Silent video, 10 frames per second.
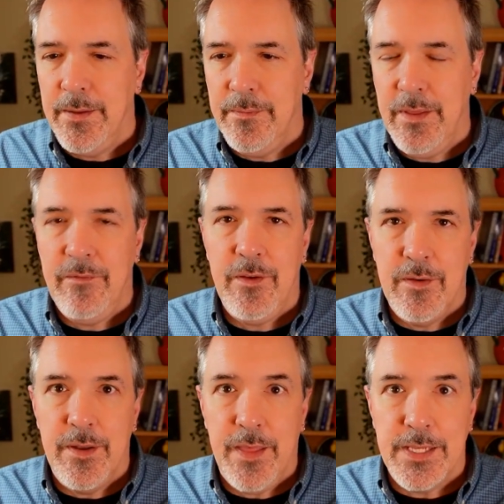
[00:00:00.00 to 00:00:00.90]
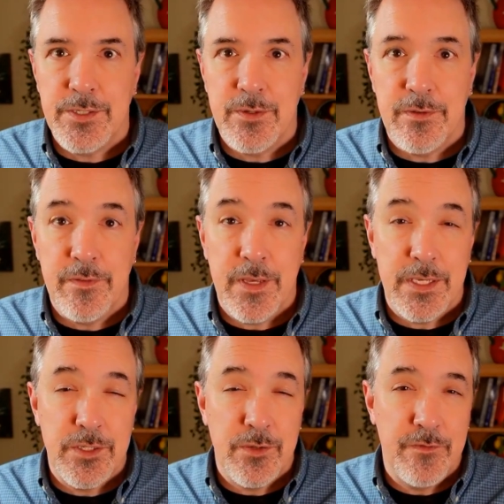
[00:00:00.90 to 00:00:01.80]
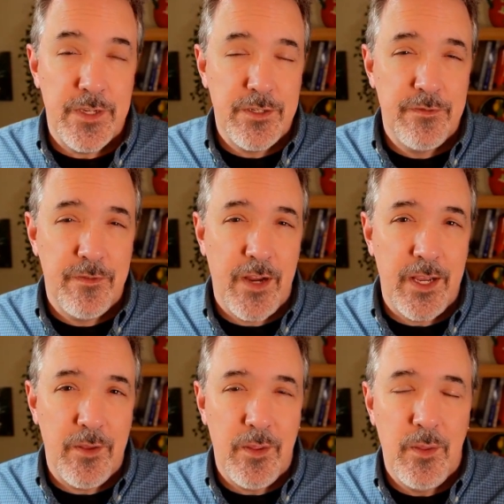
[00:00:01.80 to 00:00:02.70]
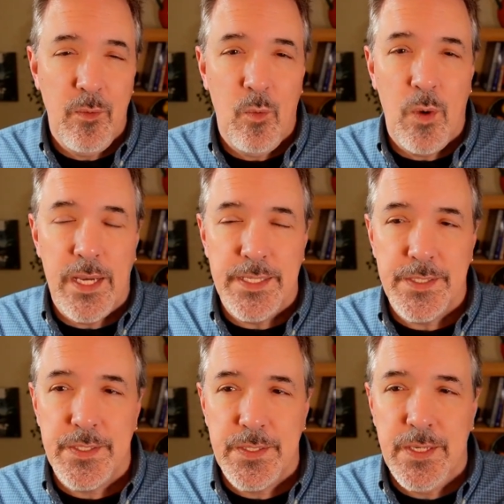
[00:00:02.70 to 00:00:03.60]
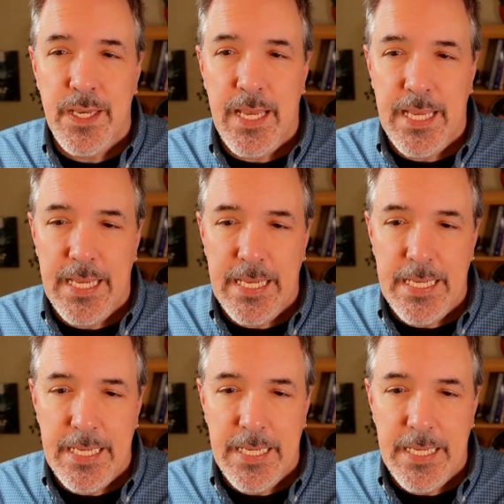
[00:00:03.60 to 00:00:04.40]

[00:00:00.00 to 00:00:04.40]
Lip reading: if you're into that sort of thing. So Viktor Frankl was a